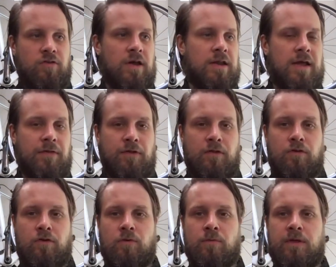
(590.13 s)
It's got nothing
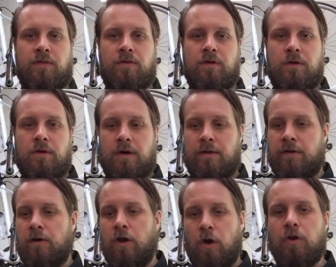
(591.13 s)
to do with
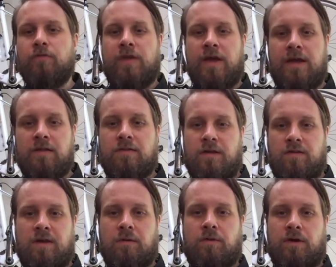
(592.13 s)
there are a lot of data
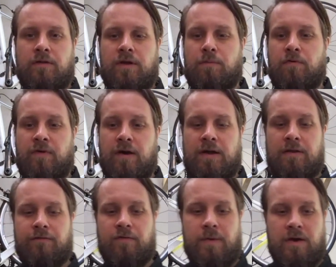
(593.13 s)
sets out there that provide
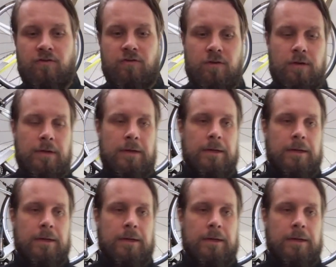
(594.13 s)
information.